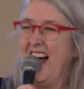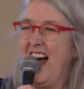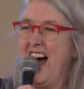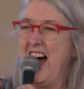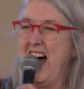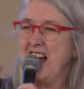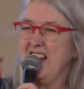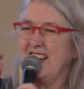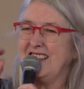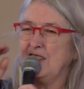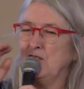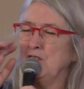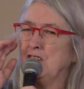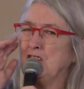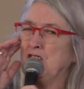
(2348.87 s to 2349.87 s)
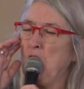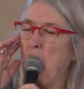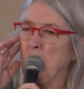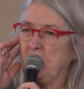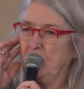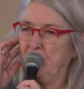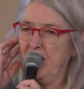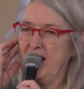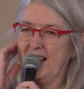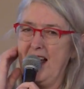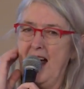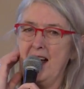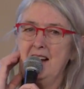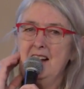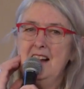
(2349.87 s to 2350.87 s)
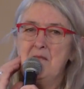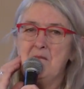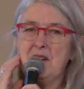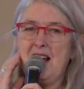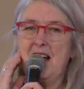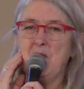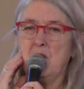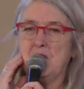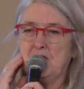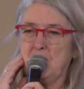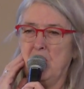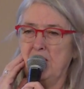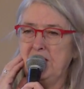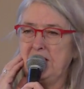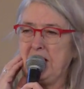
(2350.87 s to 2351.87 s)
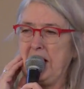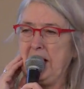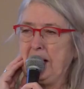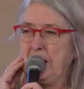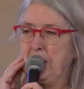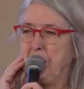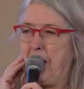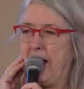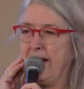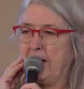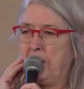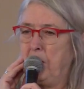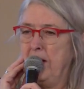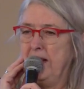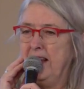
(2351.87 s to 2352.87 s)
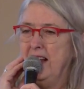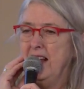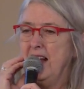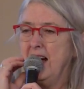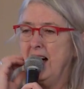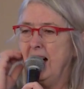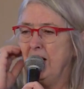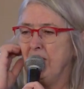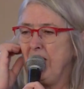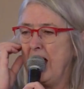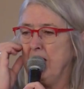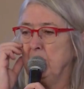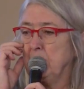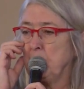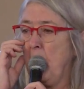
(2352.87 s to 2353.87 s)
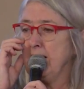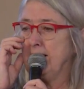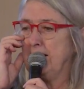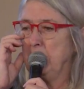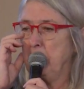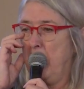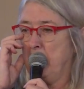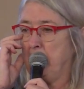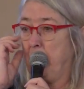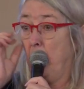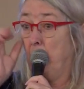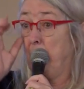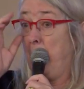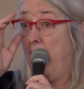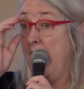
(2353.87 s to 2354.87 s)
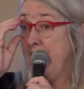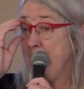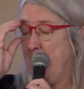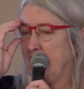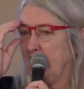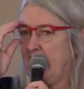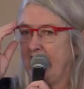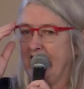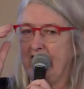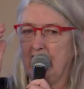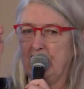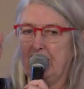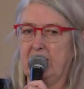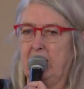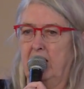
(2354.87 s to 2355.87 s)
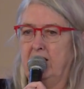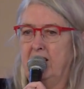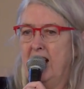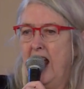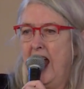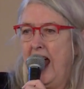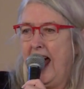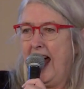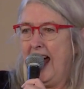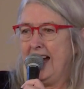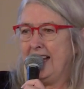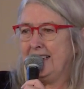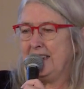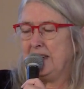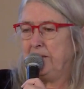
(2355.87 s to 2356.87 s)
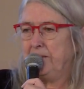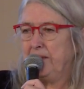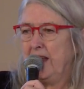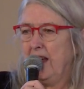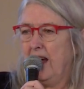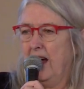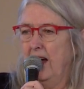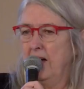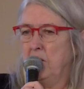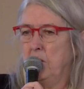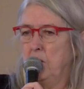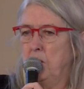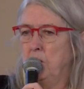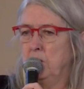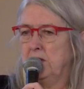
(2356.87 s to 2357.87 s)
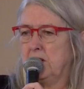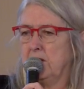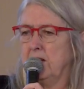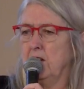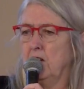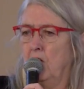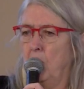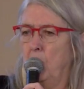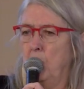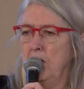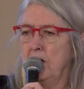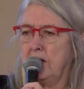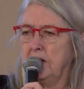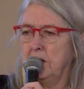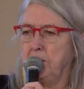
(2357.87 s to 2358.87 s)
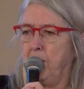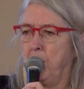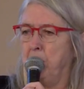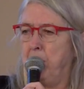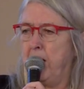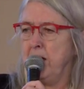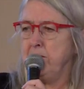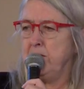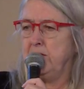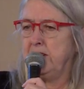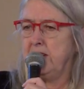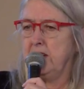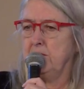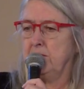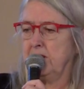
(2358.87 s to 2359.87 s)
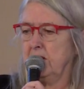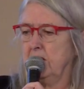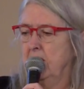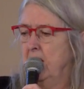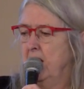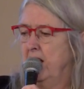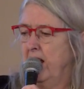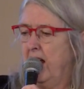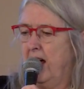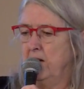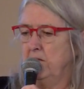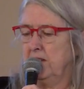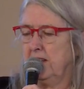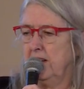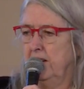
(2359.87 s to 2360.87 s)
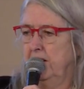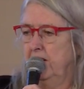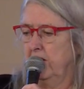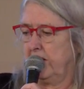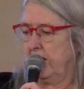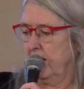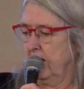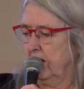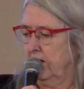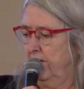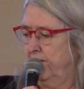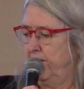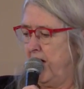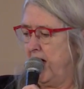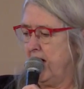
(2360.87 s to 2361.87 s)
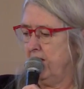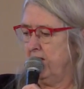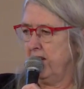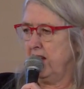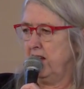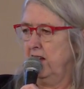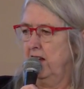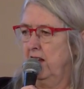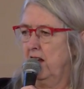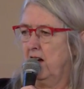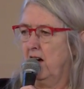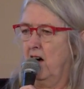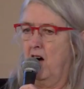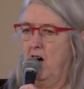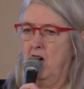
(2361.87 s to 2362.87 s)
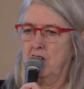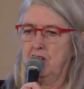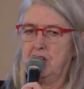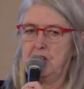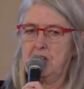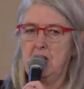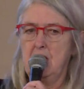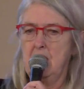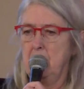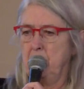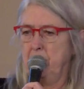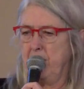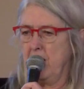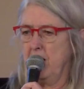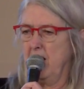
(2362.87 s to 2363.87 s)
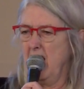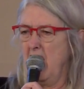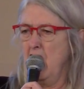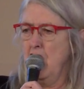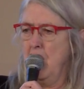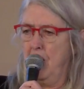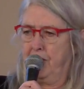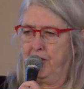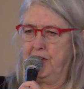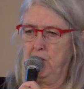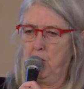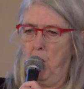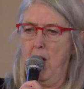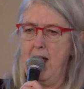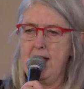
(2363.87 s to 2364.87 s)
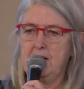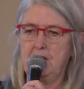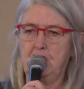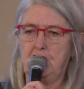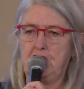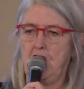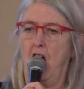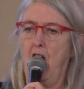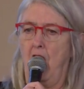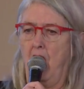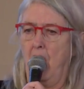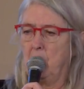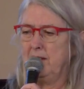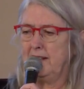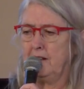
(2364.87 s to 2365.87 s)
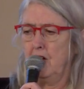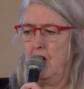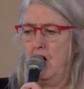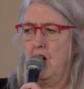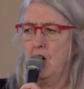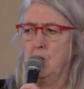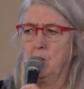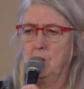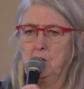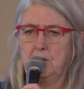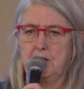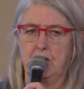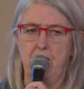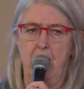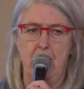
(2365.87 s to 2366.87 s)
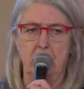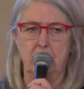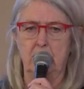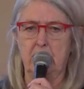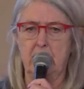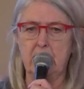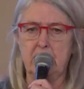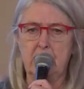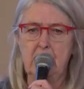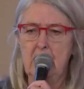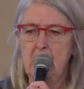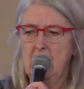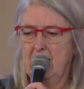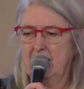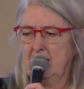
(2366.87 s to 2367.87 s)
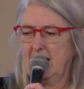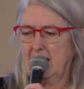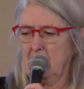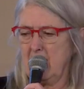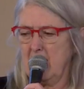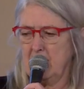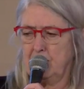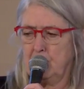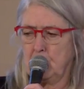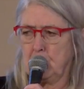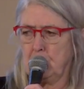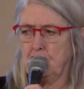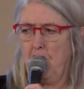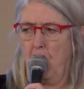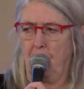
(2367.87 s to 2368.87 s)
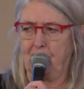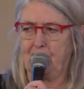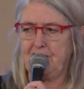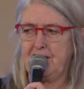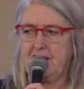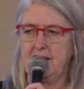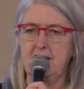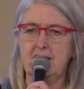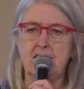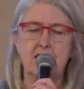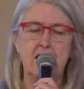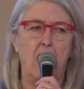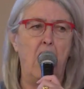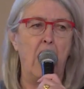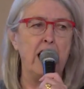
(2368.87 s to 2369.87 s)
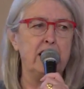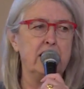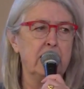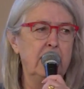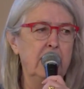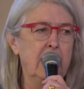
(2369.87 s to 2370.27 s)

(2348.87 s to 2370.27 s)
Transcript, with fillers: Uh, and I still sort of think that, but I was rather taken aback when um, I was writing about Pompeii about ten years ago, and I was doing a lot of work in the Pompeii museums, and I was looking at a very large earthenware jar with little holes around it and little kind of troughs inside.